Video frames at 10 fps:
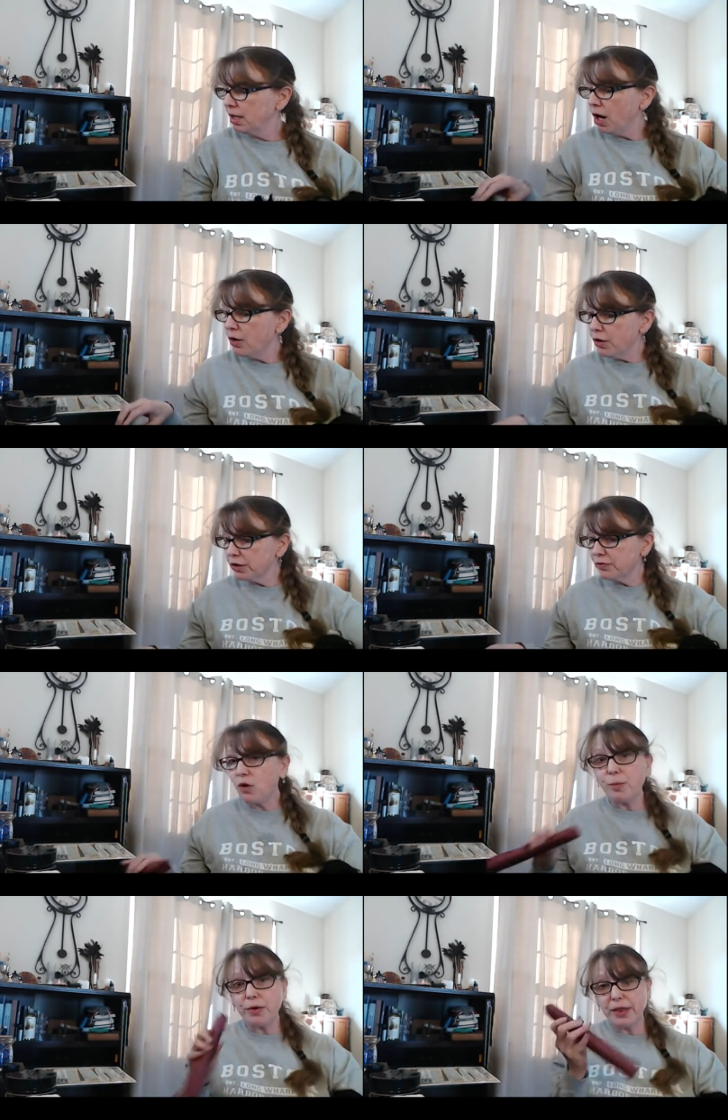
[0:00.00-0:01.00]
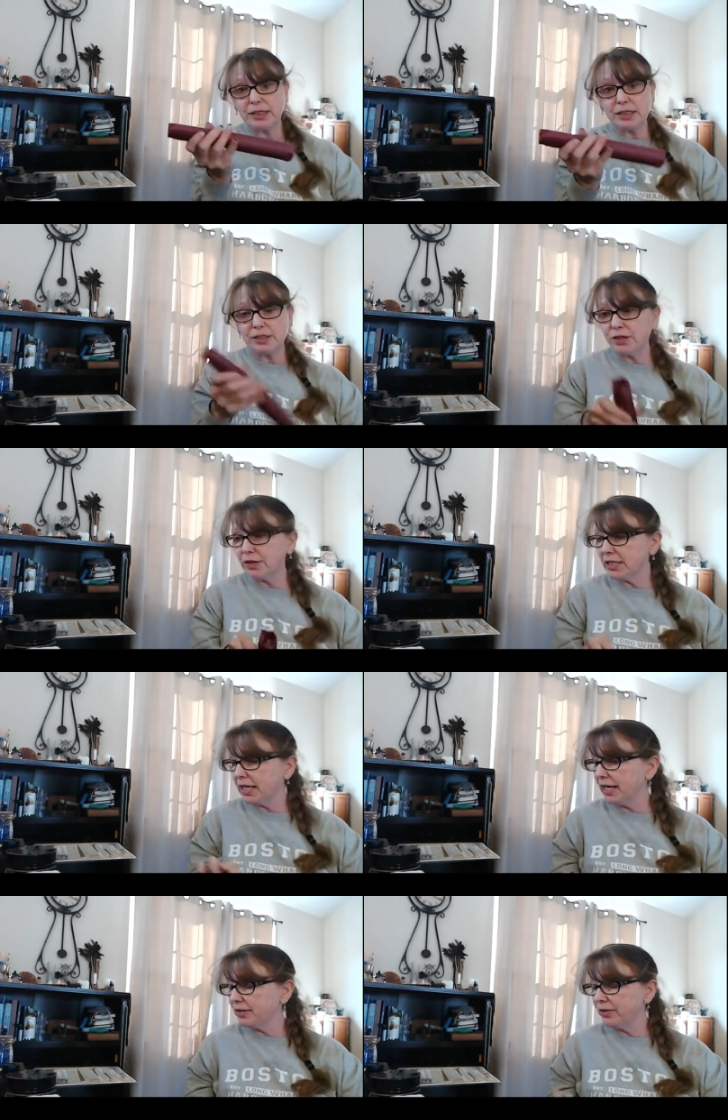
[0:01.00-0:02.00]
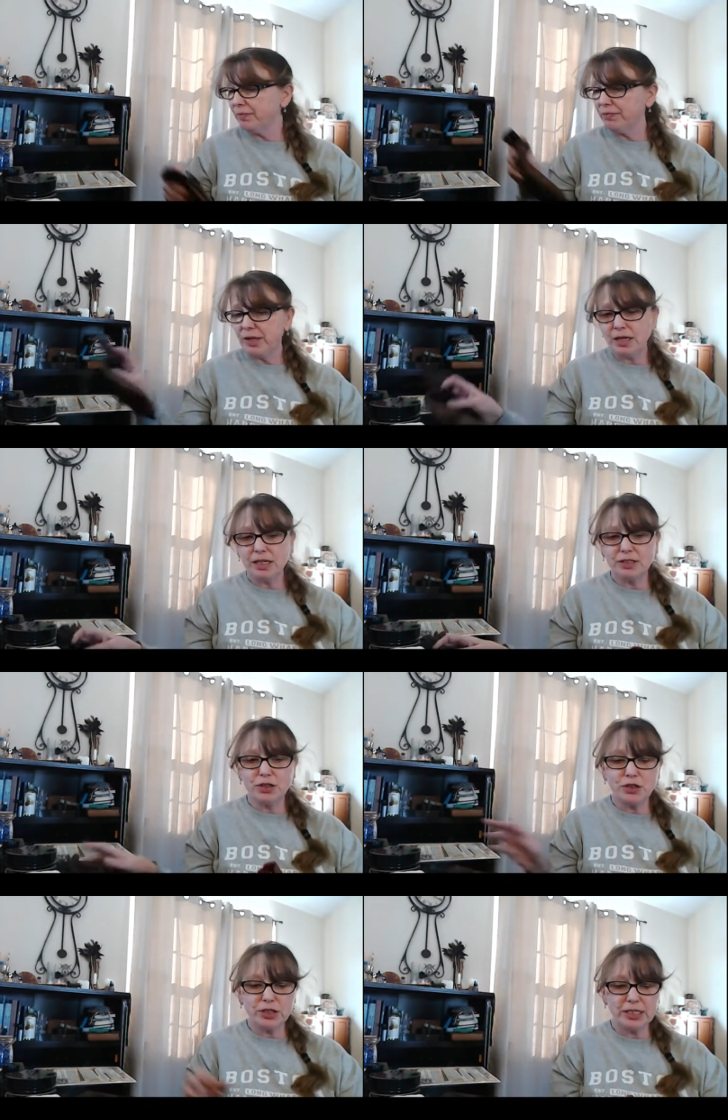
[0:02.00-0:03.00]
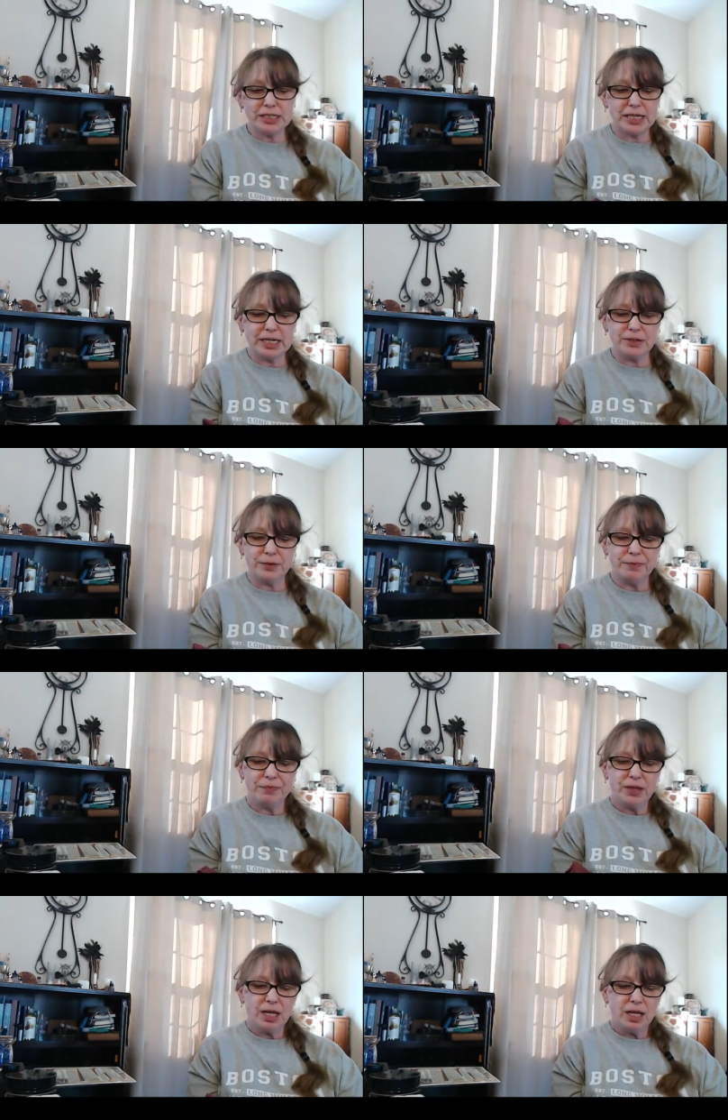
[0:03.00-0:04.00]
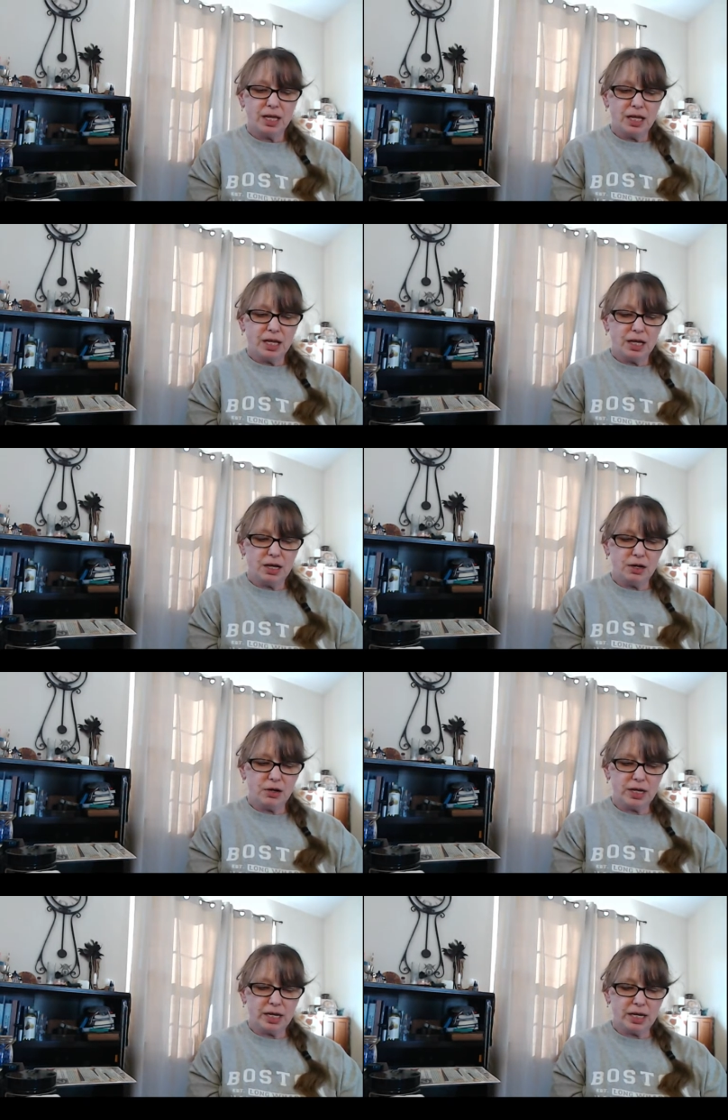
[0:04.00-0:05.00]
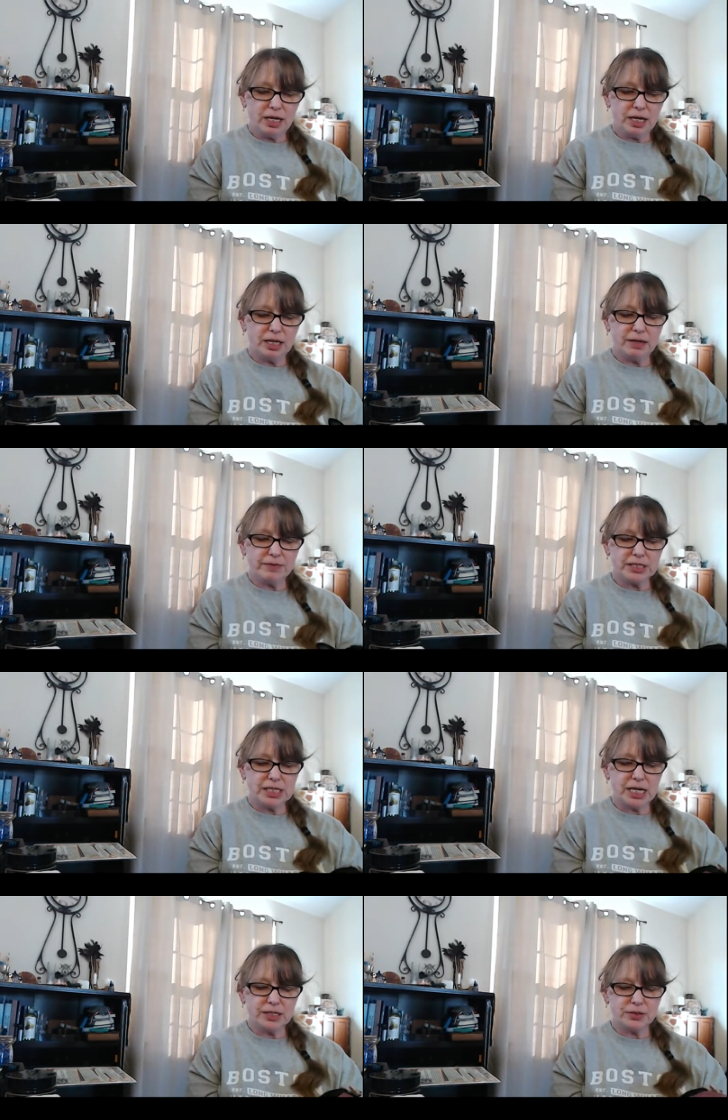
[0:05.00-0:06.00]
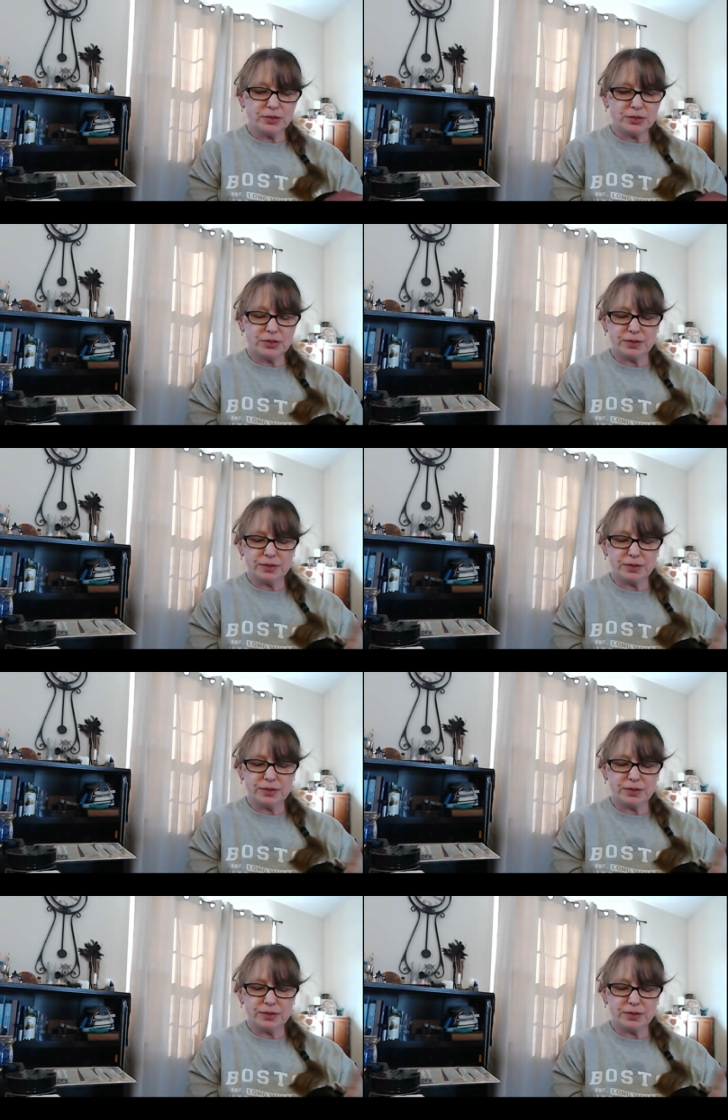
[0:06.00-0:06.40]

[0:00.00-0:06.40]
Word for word: Oh, no, there's four more things because there is a candle. There usually is a candle. Okay, I love these candles.